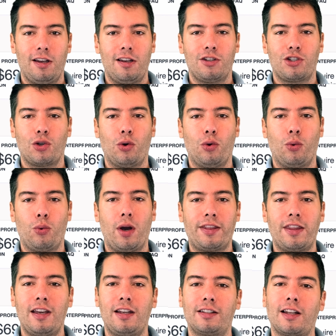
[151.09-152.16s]
So what
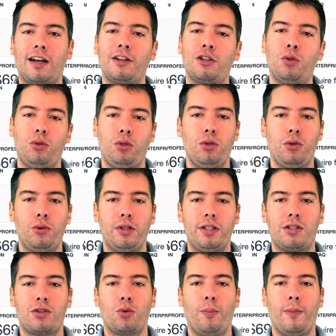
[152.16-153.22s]
they are trying to do
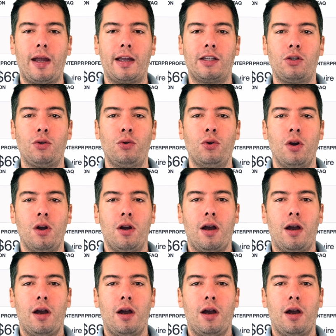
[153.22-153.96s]
is to make you